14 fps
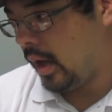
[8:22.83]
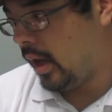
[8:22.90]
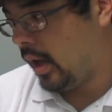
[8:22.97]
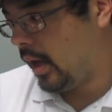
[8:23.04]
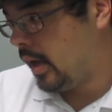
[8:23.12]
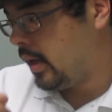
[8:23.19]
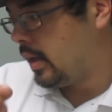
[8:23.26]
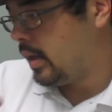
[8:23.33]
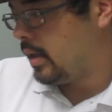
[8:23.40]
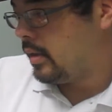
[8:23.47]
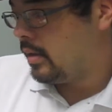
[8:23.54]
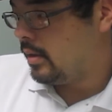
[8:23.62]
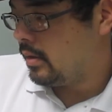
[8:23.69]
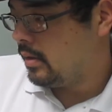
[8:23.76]

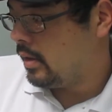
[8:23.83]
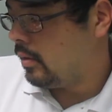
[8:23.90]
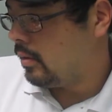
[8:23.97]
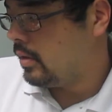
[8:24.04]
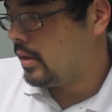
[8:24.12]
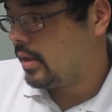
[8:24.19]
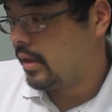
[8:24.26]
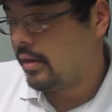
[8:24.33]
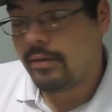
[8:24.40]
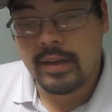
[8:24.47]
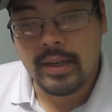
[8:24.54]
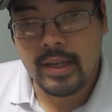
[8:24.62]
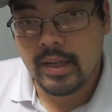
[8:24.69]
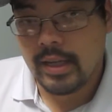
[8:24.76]
and the only stuff I
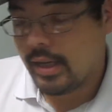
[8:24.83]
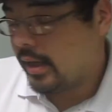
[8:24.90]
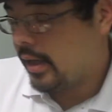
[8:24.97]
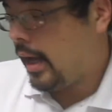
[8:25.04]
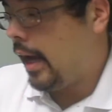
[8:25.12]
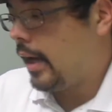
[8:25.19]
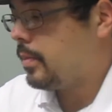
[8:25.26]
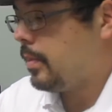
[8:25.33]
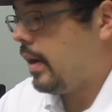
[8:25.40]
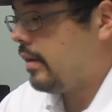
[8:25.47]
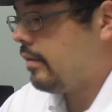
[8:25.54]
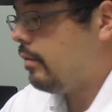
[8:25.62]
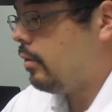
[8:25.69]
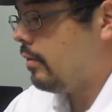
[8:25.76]
needed to get cash
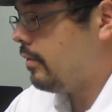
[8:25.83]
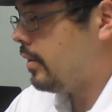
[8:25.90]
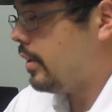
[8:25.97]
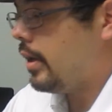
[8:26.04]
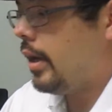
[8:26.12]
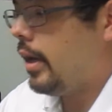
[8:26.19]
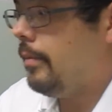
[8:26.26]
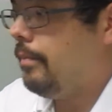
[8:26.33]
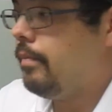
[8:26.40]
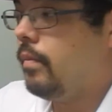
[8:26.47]
back for the day